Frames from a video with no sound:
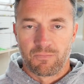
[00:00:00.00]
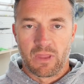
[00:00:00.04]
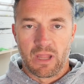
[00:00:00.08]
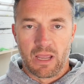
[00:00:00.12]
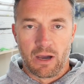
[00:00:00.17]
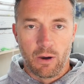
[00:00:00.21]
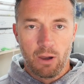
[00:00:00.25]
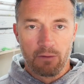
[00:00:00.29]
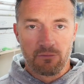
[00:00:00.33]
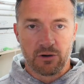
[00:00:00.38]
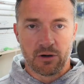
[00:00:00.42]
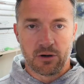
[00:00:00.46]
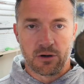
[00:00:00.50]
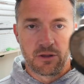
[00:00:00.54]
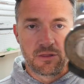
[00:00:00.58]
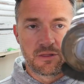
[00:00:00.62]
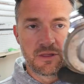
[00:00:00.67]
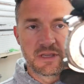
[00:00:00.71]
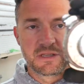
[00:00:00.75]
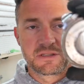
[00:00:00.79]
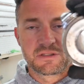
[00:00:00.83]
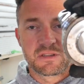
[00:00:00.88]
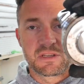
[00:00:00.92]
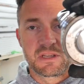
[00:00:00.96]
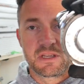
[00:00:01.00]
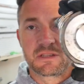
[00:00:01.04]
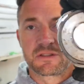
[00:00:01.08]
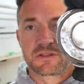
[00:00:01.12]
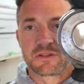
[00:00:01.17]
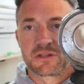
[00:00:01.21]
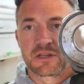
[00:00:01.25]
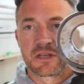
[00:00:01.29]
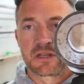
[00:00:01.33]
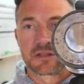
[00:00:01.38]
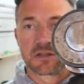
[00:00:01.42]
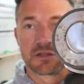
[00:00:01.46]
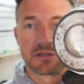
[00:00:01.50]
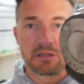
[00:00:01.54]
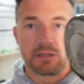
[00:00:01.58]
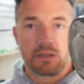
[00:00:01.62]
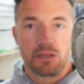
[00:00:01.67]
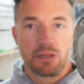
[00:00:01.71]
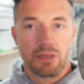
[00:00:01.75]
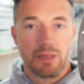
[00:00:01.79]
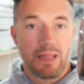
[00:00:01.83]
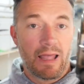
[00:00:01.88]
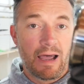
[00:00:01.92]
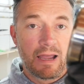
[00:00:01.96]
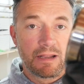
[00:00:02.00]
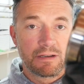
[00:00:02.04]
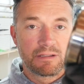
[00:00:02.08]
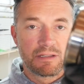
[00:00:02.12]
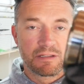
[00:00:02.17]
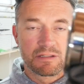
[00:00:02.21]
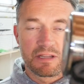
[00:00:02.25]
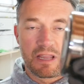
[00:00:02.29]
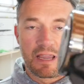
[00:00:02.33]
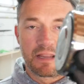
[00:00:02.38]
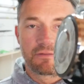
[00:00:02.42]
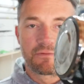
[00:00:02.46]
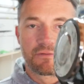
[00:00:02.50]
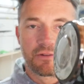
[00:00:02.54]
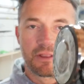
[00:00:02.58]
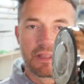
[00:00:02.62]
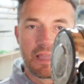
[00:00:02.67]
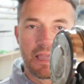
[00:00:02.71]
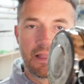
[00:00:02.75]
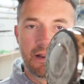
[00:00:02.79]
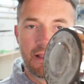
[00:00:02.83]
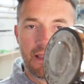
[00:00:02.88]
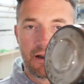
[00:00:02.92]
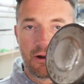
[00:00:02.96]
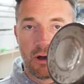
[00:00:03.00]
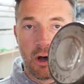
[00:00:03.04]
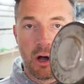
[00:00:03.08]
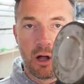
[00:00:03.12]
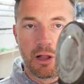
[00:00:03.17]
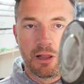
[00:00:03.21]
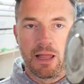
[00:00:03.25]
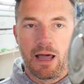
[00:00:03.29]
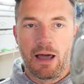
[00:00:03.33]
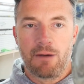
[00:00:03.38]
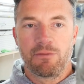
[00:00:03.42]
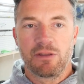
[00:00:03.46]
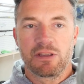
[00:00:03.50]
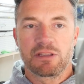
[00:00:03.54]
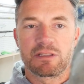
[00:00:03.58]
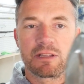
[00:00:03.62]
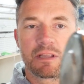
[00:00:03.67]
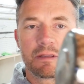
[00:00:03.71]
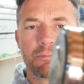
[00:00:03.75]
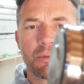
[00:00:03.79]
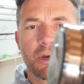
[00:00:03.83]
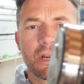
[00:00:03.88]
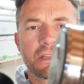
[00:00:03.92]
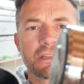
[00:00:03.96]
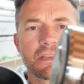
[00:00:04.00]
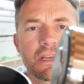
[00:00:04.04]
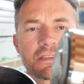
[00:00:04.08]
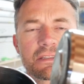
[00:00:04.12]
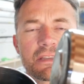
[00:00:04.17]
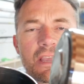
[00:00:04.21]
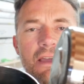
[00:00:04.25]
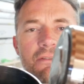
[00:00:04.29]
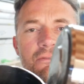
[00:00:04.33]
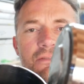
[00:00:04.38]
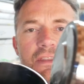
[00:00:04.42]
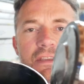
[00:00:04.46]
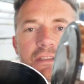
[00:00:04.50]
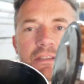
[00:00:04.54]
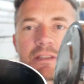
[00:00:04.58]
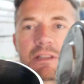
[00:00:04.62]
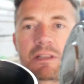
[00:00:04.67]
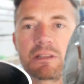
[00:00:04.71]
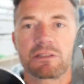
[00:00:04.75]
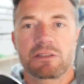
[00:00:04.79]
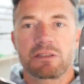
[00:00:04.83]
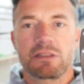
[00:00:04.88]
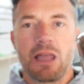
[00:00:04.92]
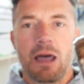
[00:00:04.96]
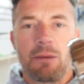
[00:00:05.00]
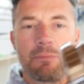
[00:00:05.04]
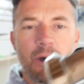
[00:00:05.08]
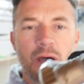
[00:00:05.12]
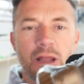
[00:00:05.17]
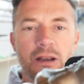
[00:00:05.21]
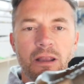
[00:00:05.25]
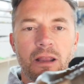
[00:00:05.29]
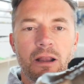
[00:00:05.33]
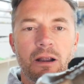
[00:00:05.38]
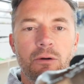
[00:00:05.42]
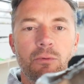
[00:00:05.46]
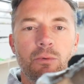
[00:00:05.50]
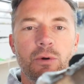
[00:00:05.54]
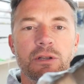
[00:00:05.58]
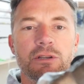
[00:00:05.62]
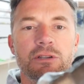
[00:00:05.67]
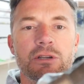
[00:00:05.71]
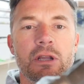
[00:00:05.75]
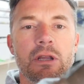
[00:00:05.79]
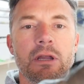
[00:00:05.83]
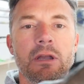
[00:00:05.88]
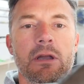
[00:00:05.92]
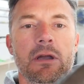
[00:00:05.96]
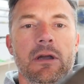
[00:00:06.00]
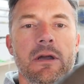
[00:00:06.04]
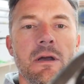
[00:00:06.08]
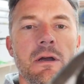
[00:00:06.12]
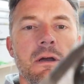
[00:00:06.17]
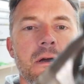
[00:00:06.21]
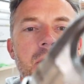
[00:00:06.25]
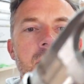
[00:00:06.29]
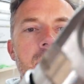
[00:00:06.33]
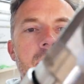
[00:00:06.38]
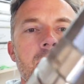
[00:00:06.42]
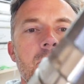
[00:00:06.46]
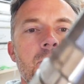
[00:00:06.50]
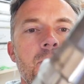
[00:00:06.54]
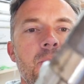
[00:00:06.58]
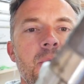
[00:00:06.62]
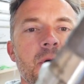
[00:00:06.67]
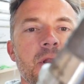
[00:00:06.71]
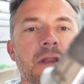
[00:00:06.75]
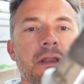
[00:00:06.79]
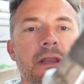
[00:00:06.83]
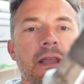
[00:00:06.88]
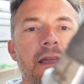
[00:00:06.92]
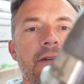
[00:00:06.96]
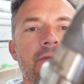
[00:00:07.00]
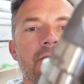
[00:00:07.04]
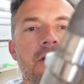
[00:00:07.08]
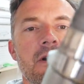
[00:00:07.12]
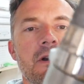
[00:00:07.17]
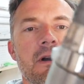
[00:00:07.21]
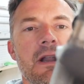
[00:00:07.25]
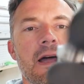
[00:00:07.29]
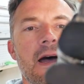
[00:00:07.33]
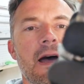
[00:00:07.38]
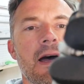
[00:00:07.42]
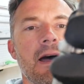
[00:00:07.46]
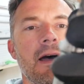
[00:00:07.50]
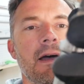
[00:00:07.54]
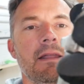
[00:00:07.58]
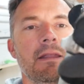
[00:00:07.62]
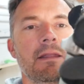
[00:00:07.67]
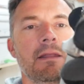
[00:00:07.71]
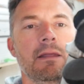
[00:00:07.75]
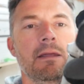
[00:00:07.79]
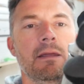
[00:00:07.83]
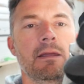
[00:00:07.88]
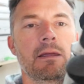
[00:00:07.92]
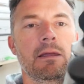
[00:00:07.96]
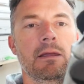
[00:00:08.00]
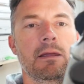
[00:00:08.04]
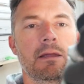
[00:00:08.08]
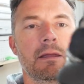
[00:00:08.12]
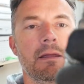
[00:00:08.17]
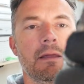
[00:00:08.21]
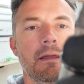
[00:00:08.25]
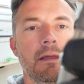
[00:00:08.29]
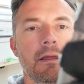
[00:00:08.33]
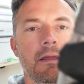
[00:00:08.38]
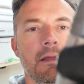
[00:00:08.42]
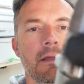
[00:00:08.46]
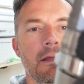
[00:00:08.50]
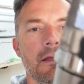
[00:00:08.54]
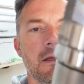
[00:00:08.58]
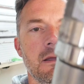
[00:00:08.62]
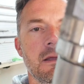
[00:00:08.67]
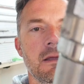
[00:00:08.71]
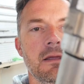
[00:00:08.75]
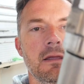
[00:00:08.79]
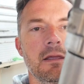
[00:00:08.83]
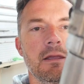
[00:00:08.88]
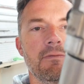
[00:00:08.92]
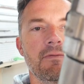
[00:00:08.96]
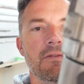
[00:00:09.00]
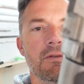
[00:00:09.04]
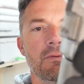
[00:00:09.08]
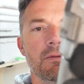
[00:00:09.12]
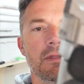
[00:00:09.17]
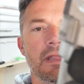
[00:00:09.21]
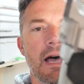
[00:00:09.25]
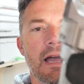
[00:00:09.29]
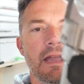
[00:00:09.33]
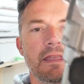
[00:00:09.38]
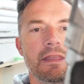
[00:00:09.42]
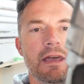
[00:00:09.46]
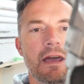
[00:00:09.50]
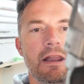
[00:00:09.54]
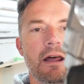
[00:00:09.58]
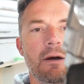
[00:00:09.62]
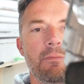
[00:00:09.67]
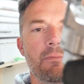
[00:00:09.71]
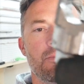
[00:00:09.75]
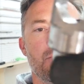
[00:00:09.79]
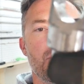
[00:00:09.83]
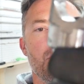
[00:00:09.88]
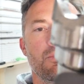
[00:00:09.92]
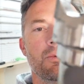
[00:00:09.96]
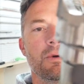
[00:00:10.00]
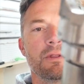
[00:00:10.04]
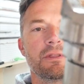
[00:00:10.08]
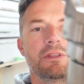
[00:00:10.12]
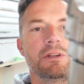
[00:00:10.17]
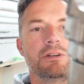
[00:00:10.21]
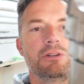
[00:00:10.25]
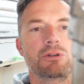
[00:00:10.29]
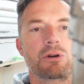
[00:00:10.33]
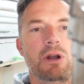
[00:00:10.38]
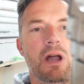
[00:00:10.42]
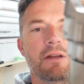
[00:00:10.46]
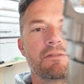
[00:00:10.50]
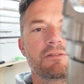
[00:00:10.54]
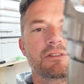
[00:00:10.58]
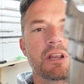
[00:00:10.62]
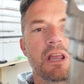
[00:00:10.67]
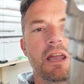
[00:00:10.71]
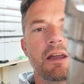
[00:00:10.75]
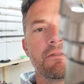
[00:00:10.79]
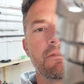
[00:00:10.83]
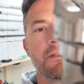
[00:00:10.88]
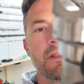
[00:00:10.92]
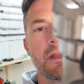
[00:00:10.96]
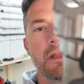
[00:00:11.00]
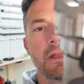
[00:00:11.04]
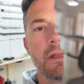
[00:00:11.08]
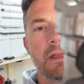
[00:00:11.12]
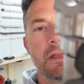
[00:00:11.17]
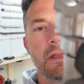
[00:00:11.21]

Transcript: However, this is just not designed for that at all, obviously, but it does have this little step on here, which Believe it or not, if you line that up with the drive shaft,